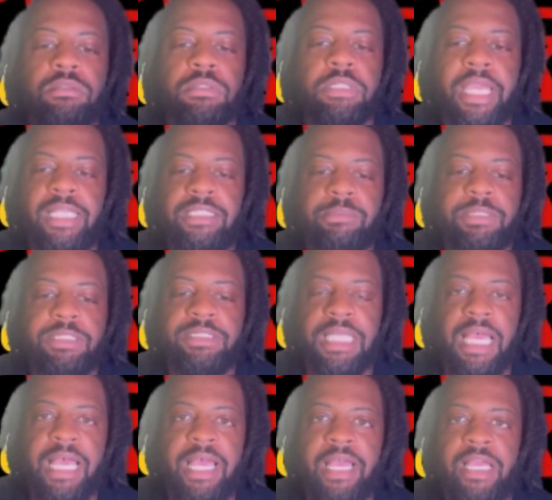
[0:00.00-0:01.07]
it has to be
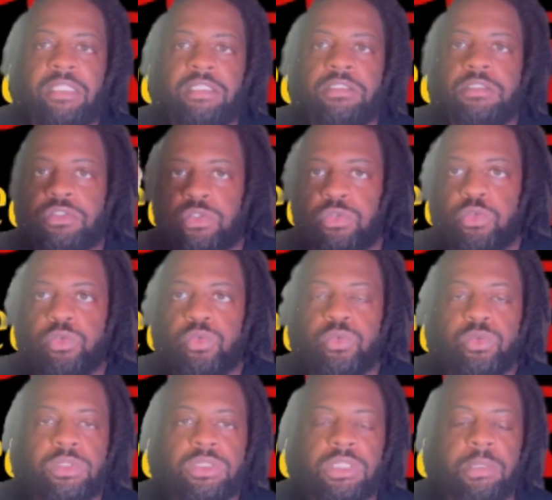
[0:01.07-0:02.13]
tied to
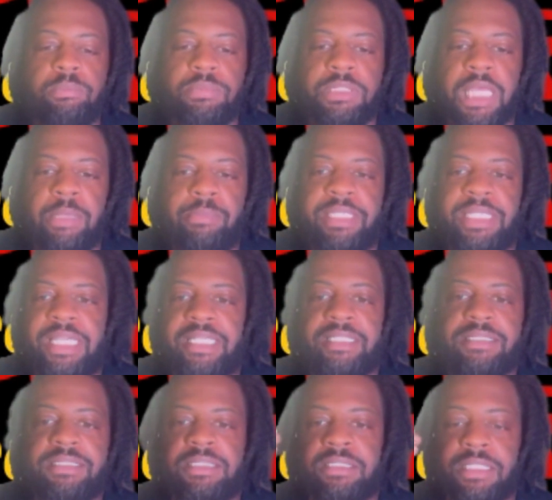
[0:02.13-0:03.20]
some type of
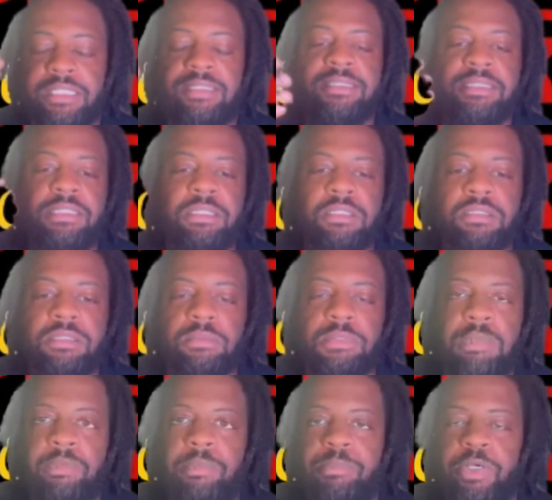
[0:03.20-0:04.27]
entity or some
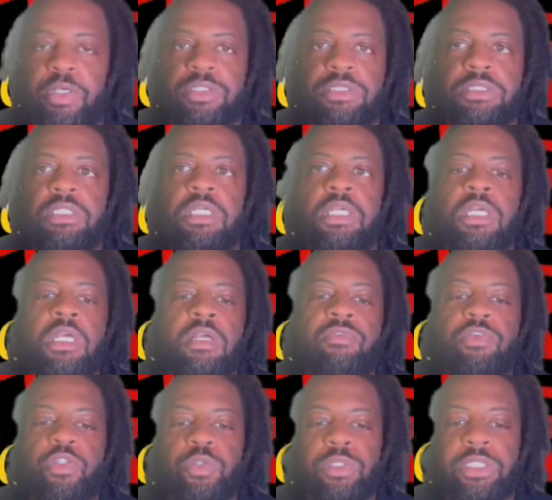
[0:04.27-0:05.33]
type of person for
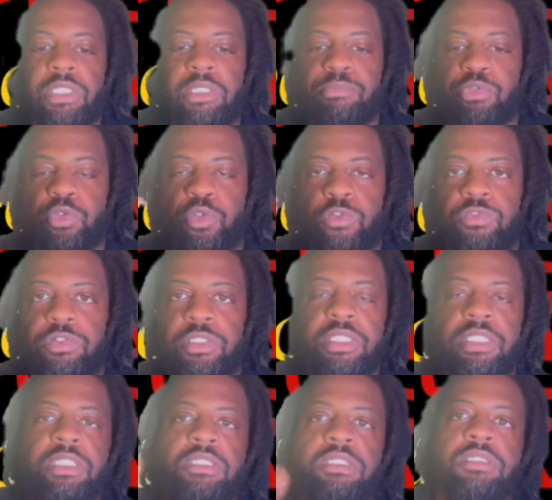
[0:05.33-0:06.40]
you to get approved for
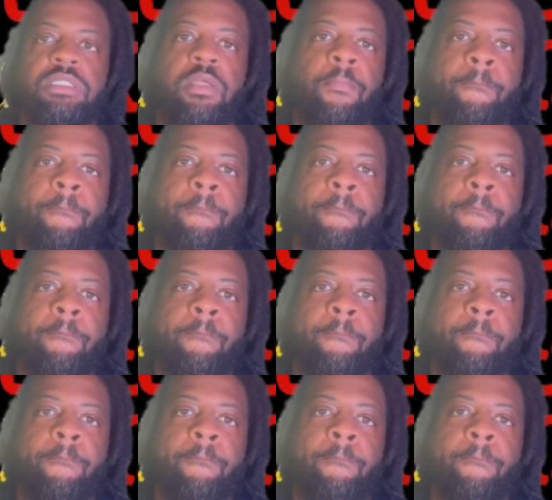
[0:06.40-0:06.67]
things.